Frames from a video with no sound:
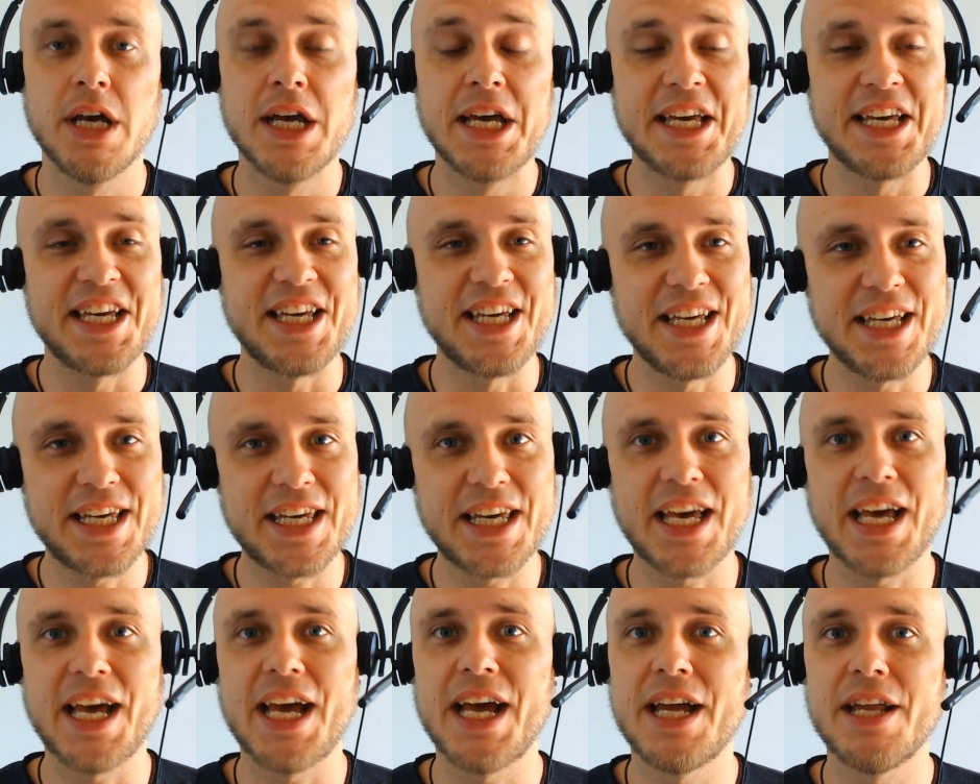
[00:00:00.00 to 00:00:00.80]
He
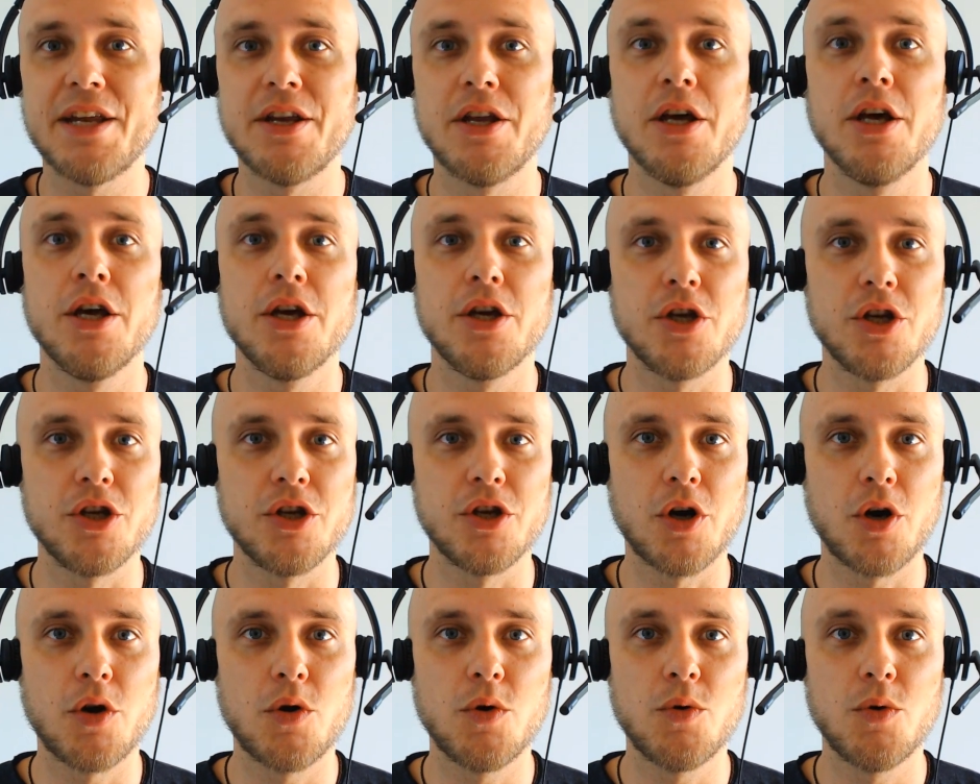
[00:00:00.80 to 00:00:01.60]
can, you
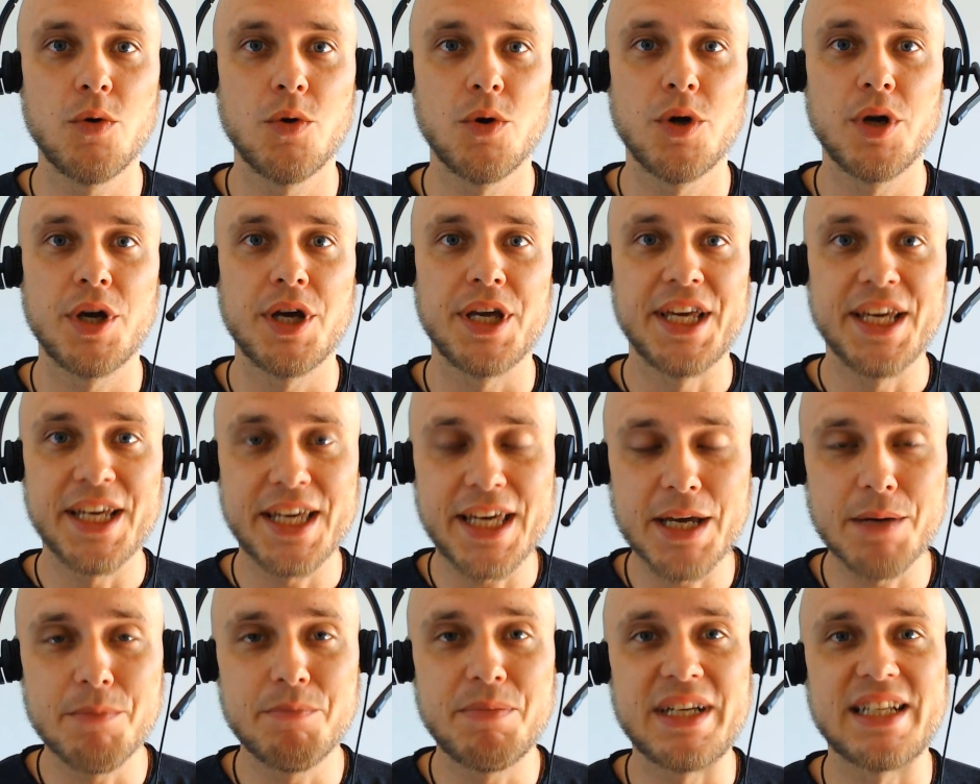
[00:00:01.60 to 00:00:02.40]
know, he
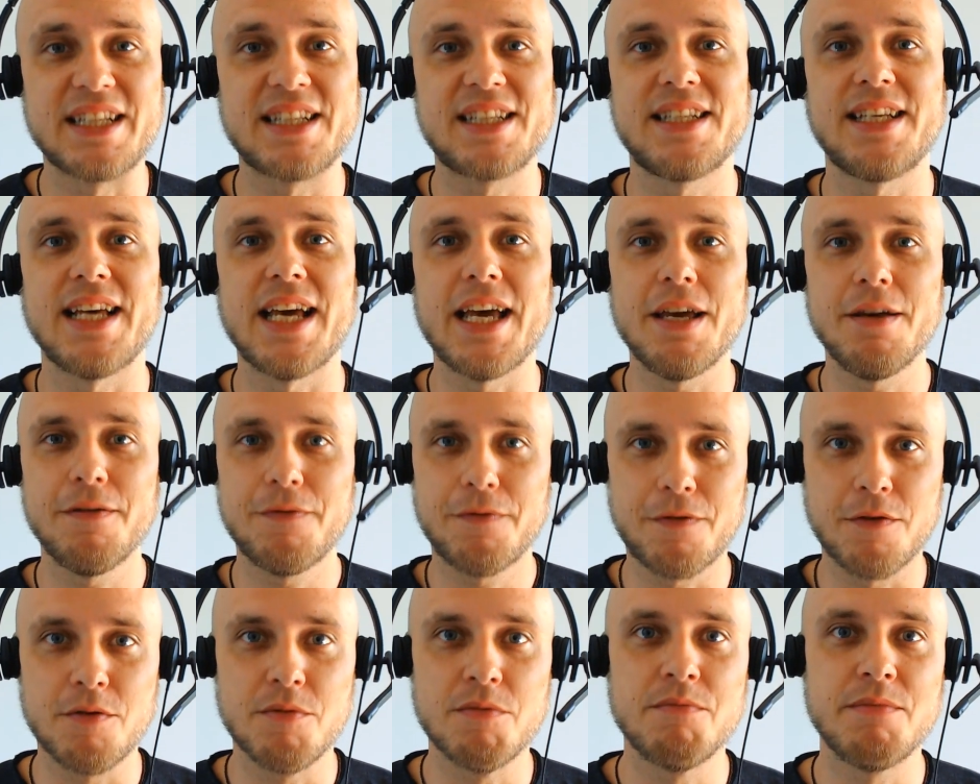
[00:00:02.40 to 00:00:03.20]
can be safe
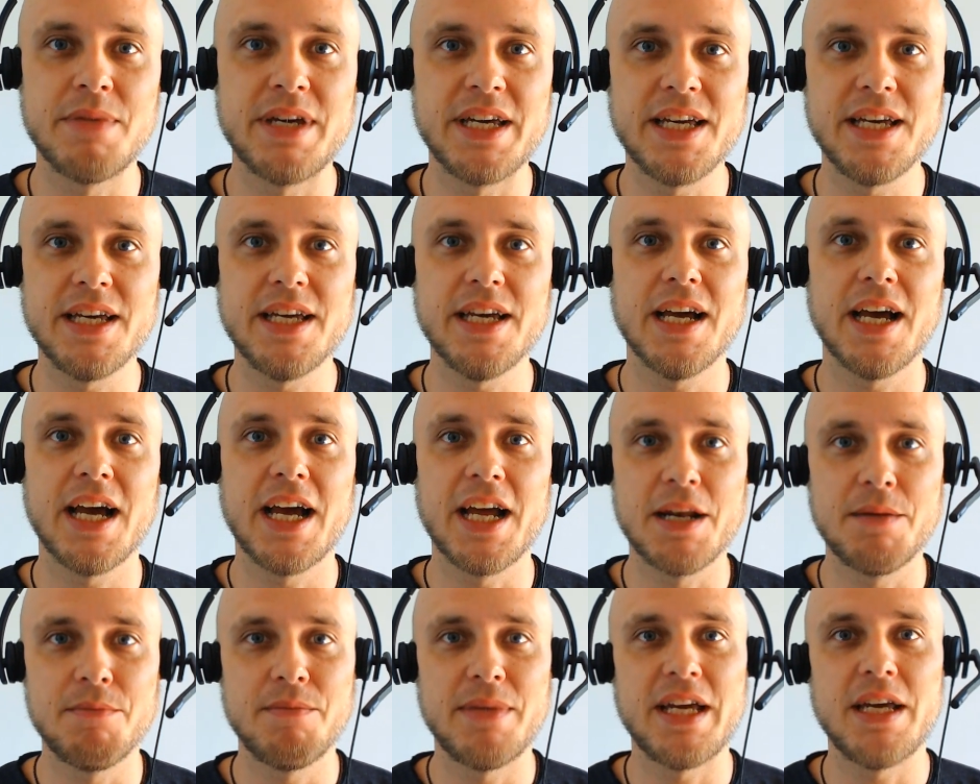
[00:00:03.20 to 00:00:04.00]
for me
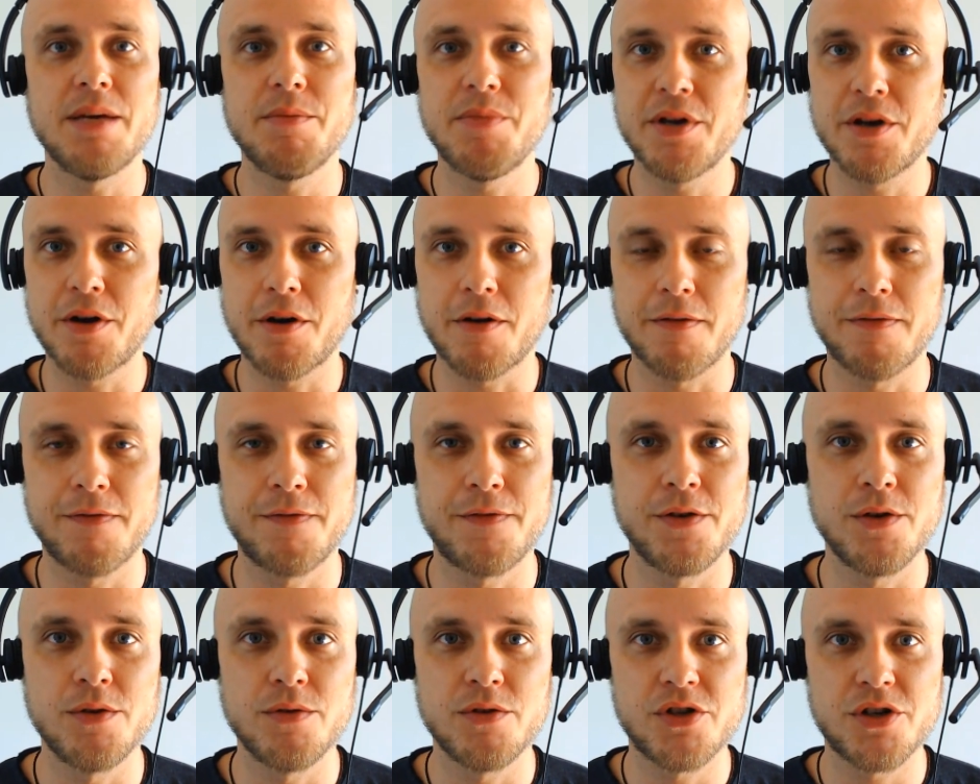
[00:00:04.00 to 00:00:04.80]
and maybe our
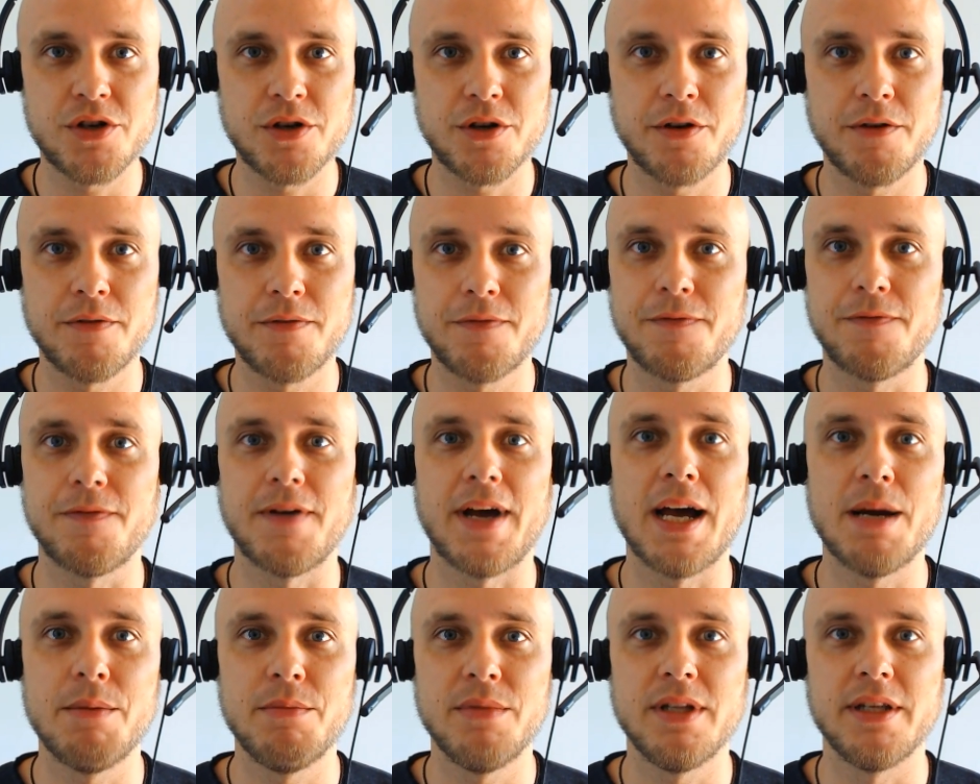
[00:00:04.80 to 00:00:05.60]
future
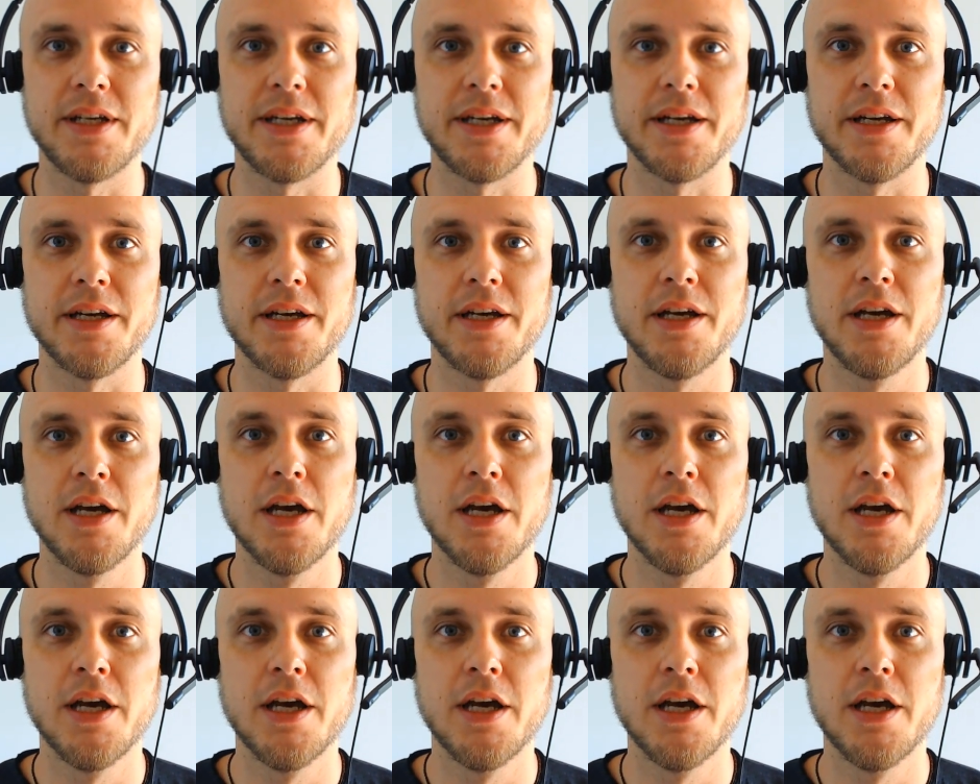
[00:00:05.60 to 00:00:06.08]
family.